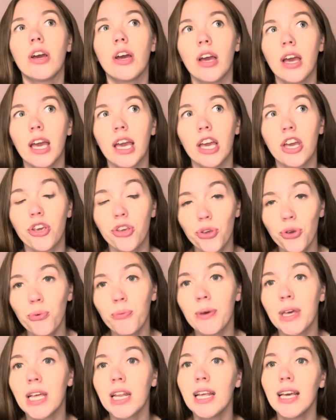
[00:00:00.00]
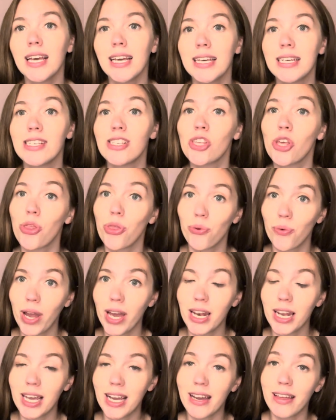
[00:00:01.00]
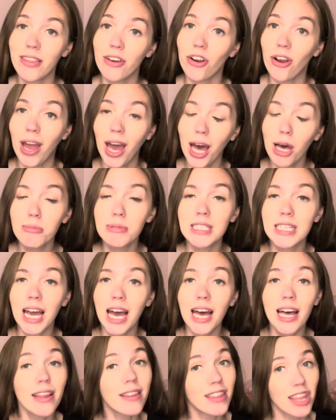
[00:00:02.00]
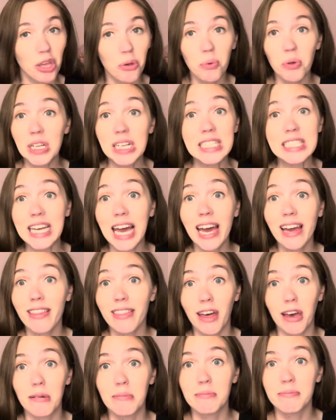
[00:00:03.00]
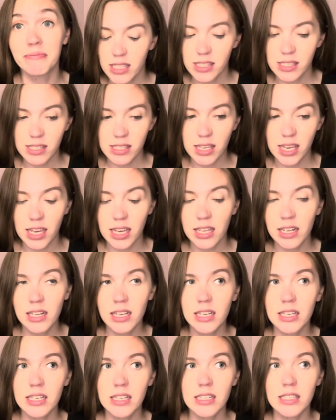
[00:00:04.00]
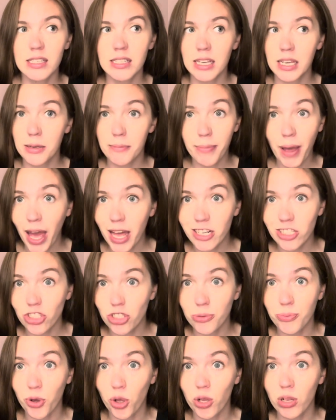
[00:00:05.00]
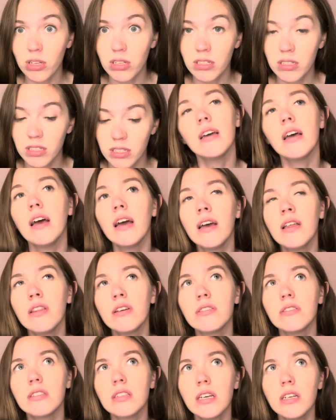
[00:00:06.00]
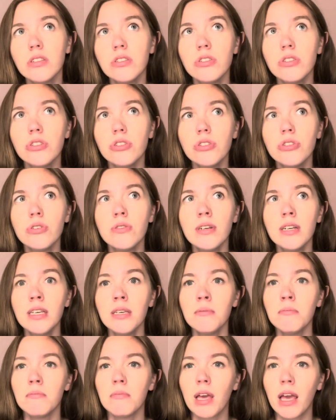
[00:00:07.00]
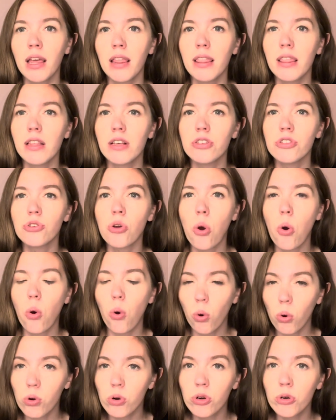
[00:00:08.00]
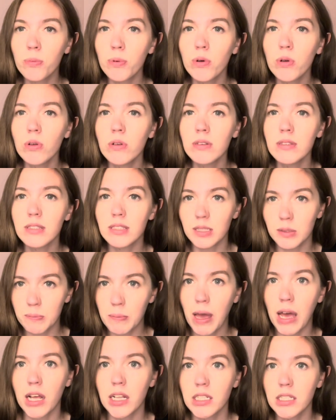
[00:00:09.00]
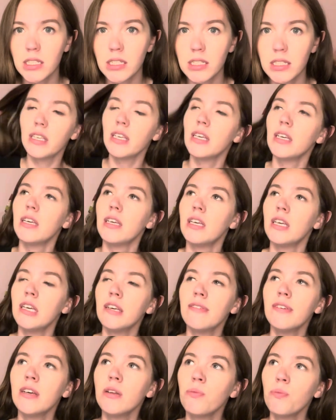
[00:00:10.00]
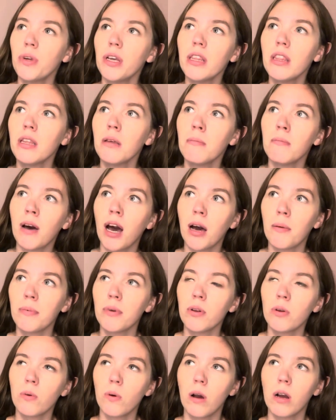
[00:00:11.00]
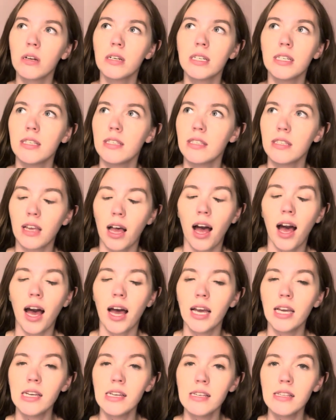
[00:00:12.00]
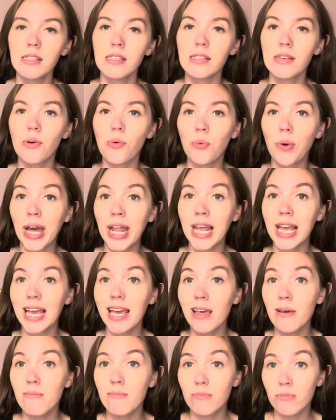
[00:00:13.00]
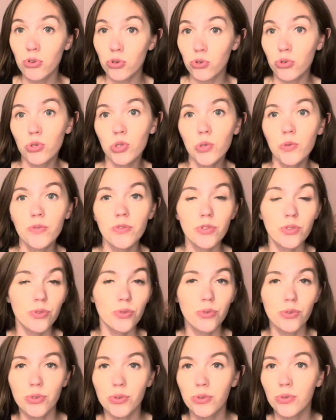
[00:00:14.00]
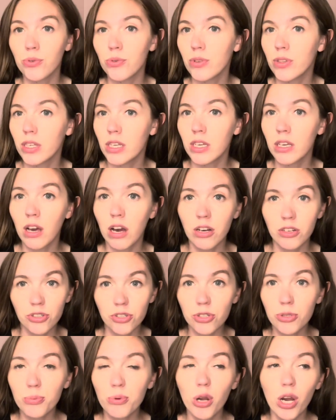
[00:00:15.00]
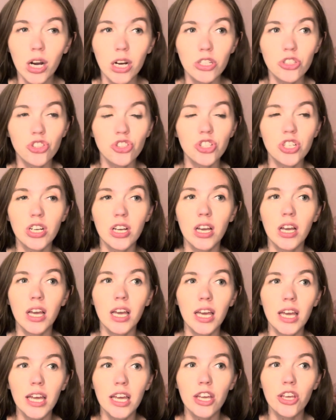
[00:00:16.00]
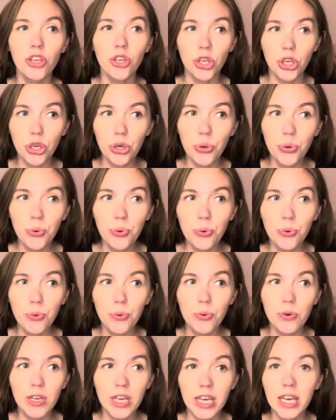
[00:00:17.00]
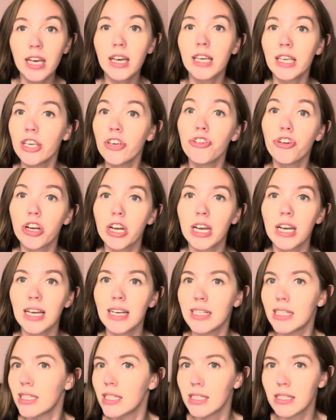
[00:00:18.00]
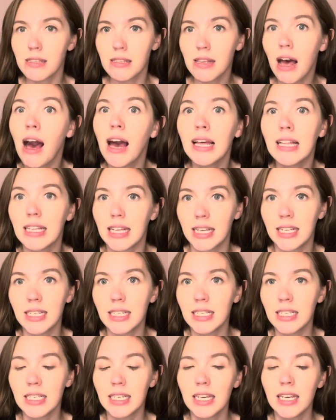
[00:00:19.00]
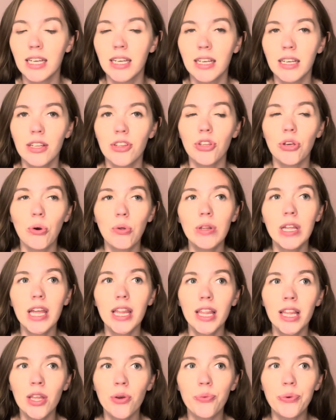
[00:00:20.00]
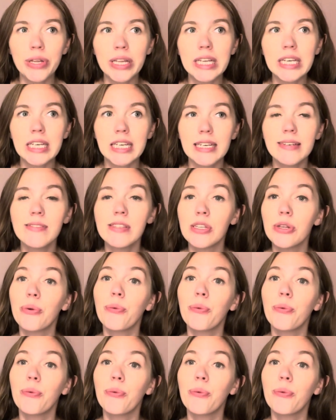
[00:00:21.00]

a human is threatening their habitat, they will attack them. Its skin is impenetrable, and they're said to emit this horrible smell. Even with the Mapinguari's size, when it moves through the underbrush, you can't hear it. It's silent. The only thing that really gives it